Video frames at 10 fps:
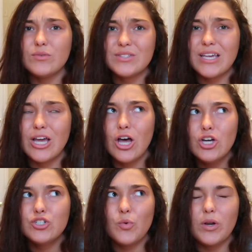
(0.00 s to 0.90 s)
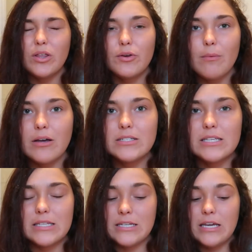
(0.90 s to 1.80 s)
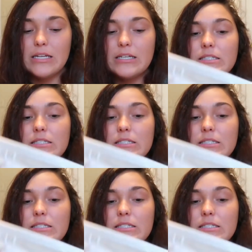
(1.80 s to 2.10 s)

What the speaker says: It was like 23 bucks at the tanning